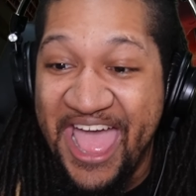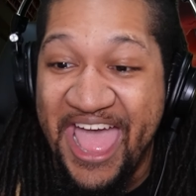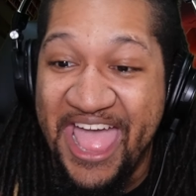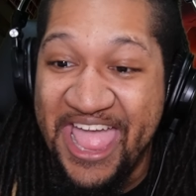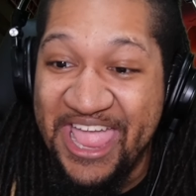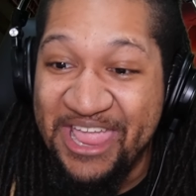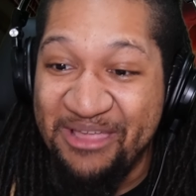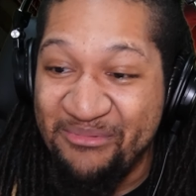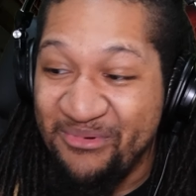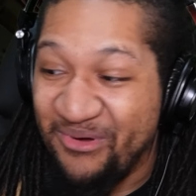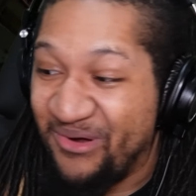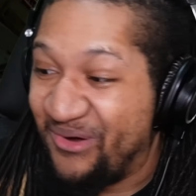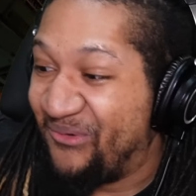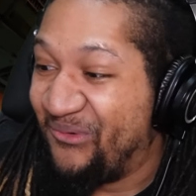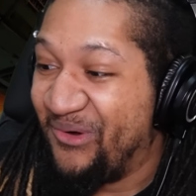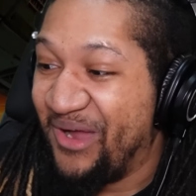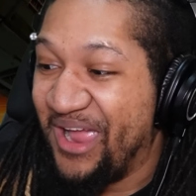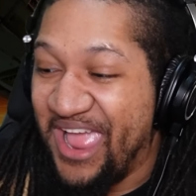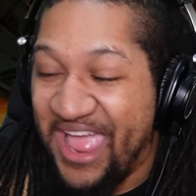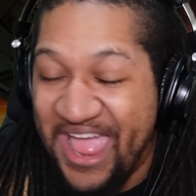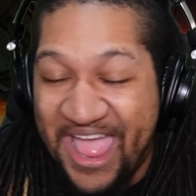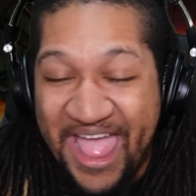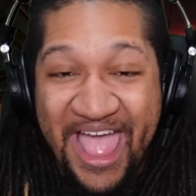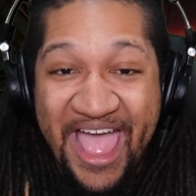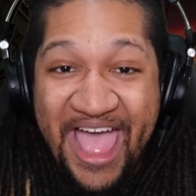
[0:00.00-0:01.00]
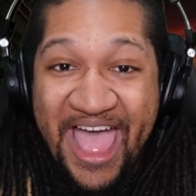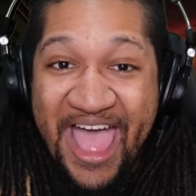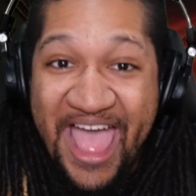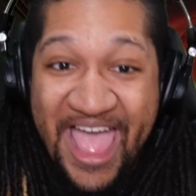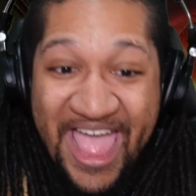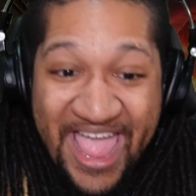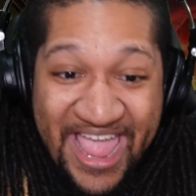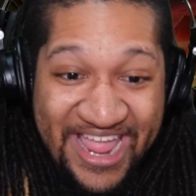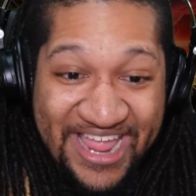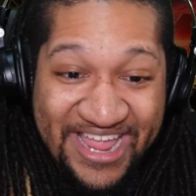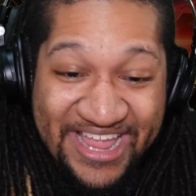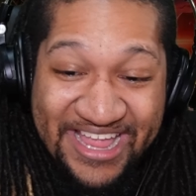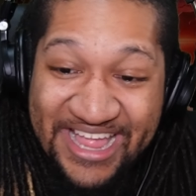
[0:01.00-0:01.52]
I wrote
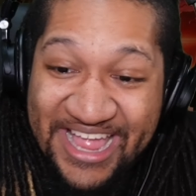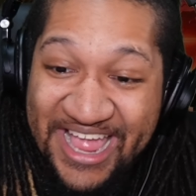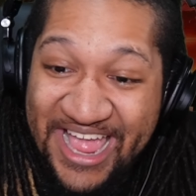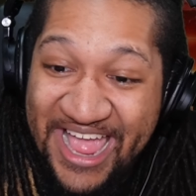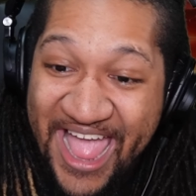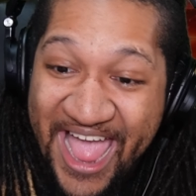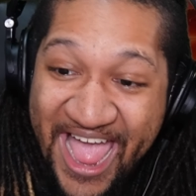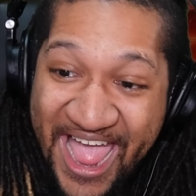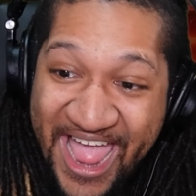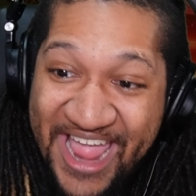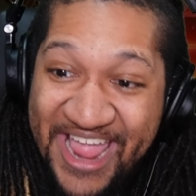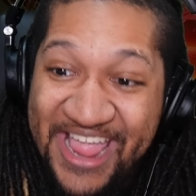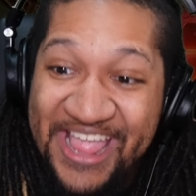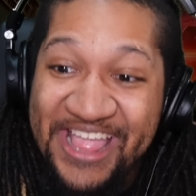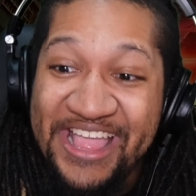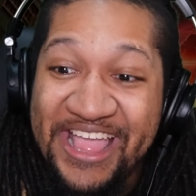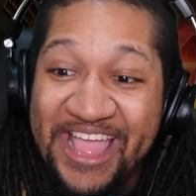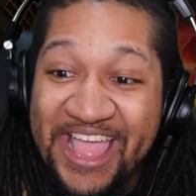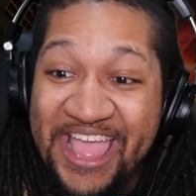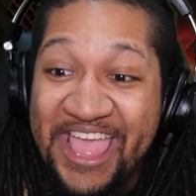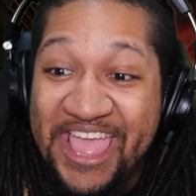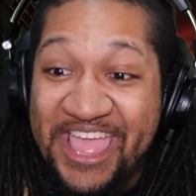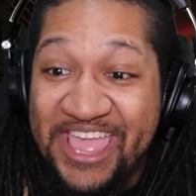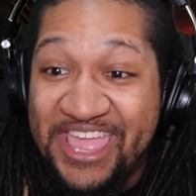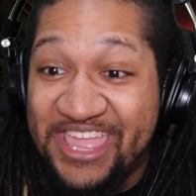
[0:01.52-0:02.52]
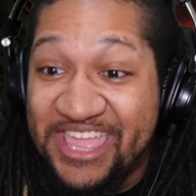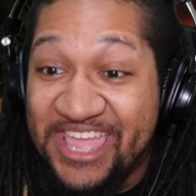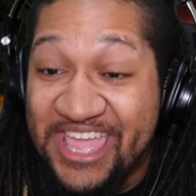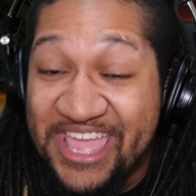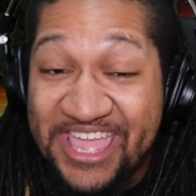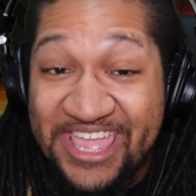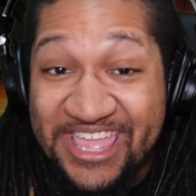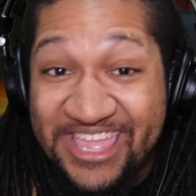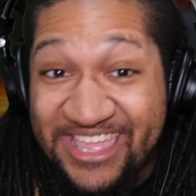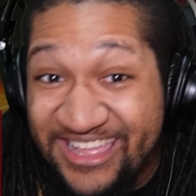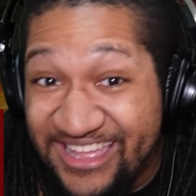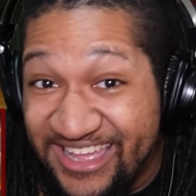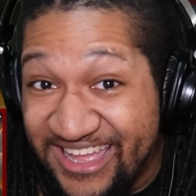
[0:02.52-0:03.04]
hey. Hey, he,
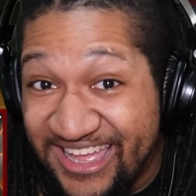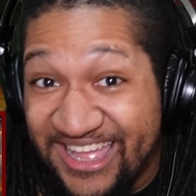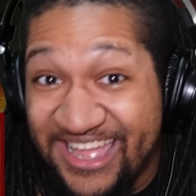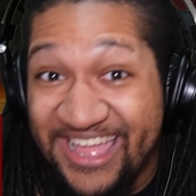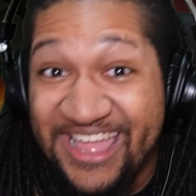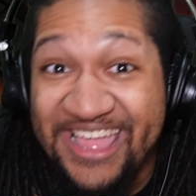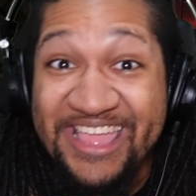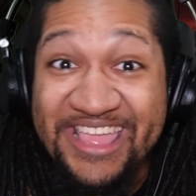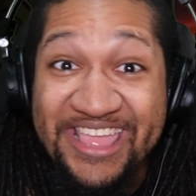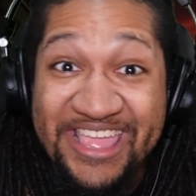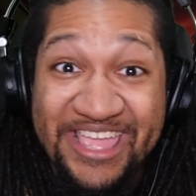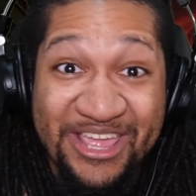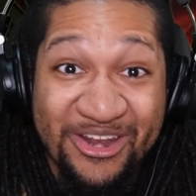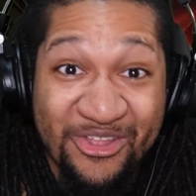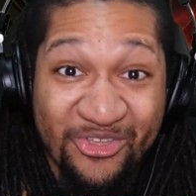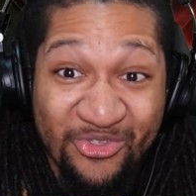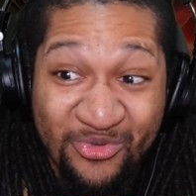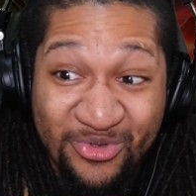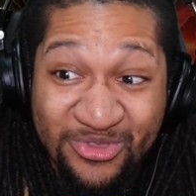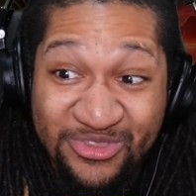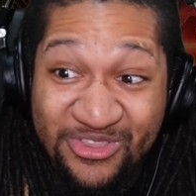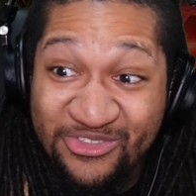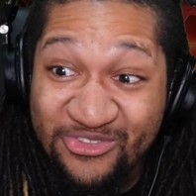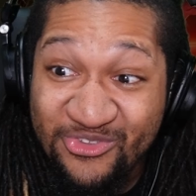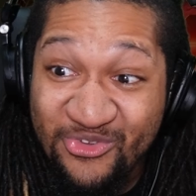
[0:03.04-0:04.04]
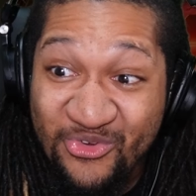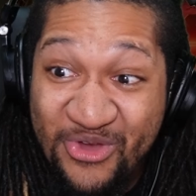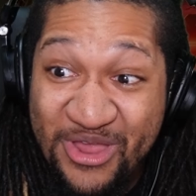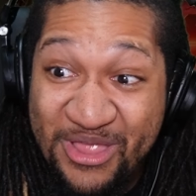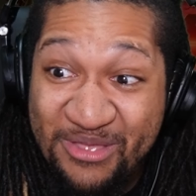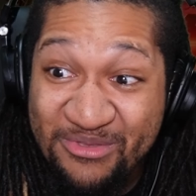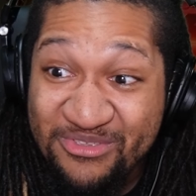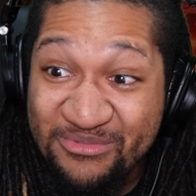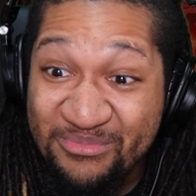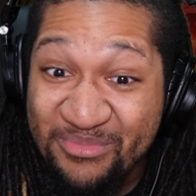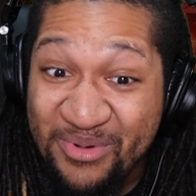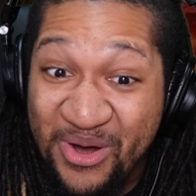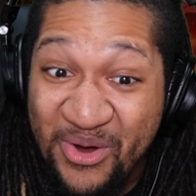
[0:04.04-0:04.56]
he hit us with the
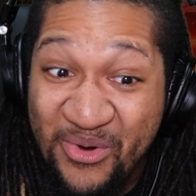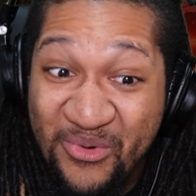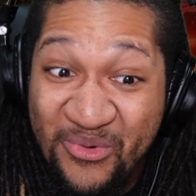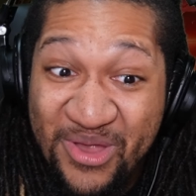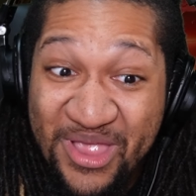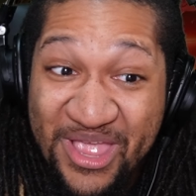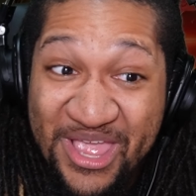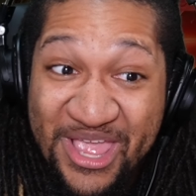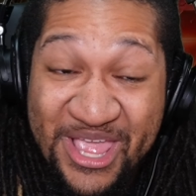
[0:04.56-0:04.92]
screams, bro.